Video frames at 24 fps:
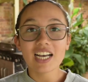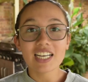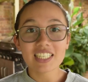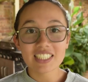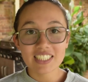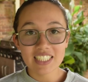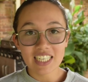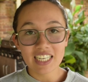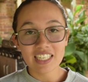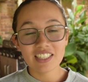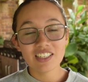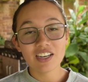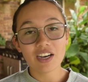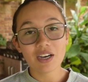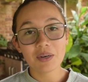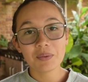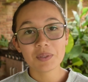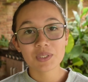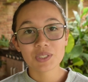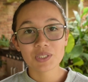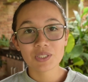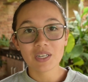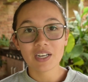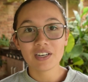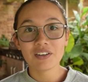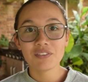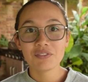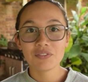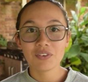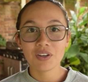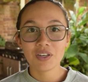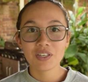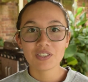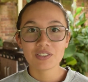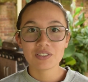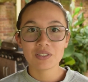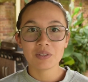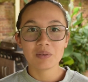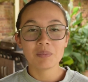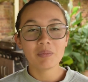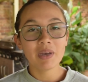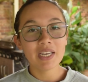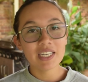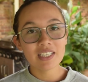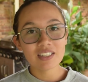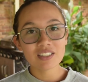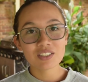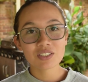Again, I was trying to focus on
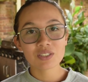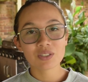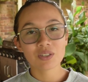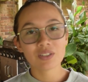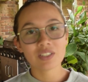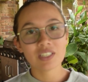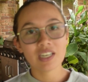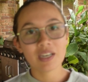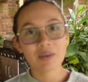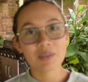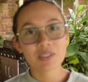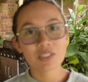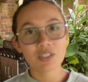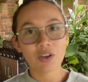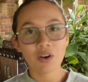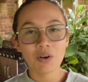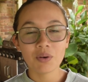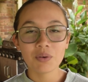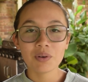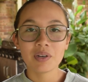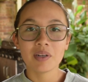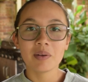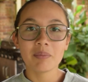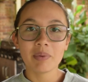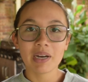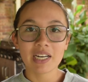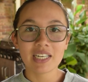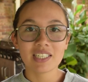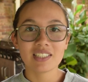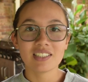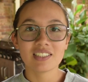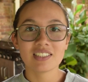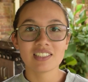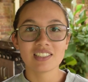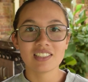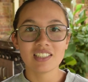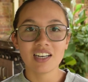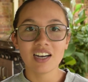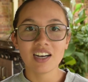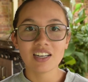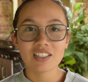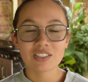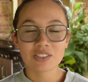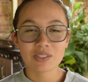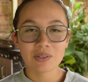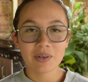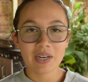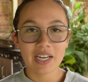making sure that I was holding back at the
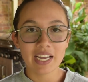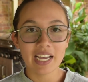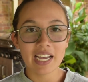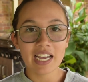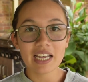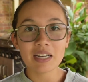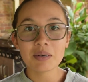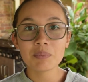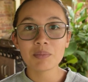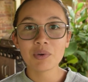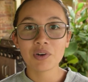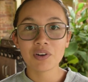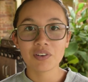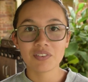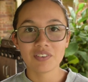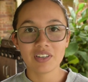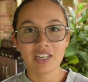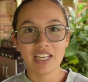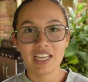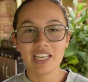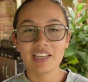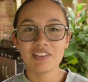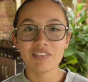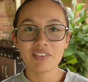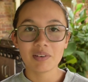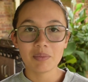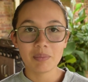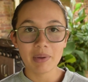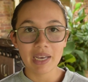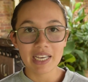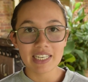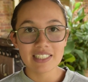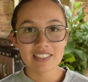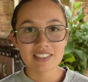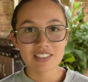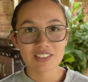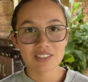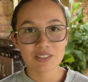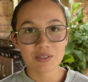start so I had more of an even pace